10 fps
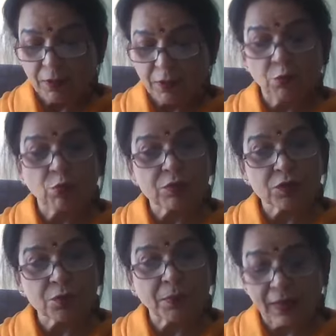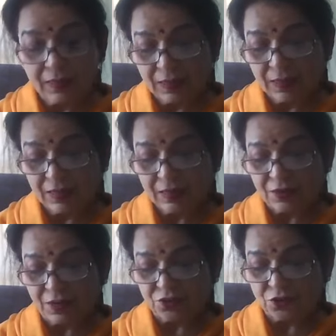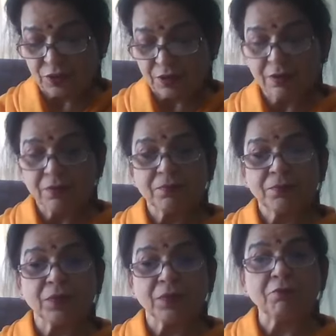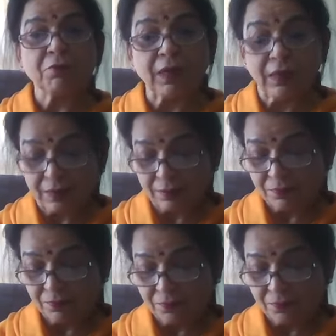produced by the nature, the field.